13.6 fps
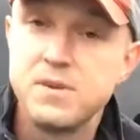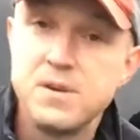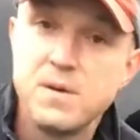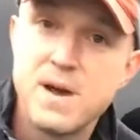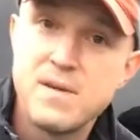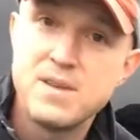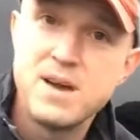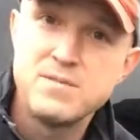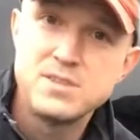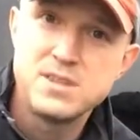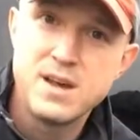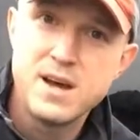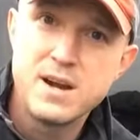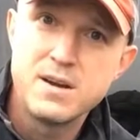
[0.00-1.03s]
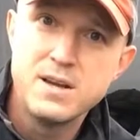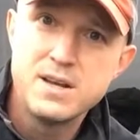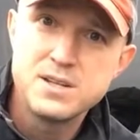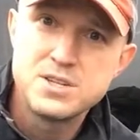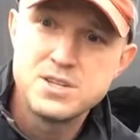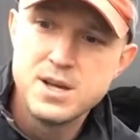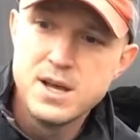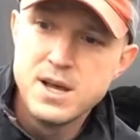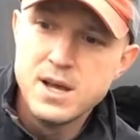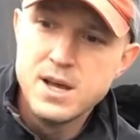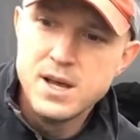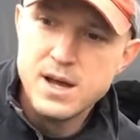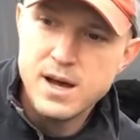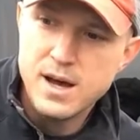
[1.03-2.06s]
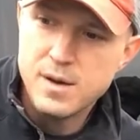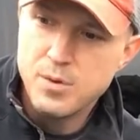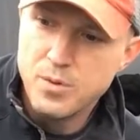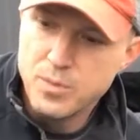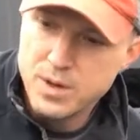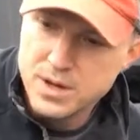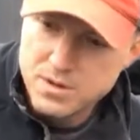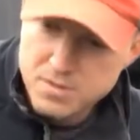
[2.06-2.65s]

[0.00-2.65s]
you have to have a slider hitch, but we do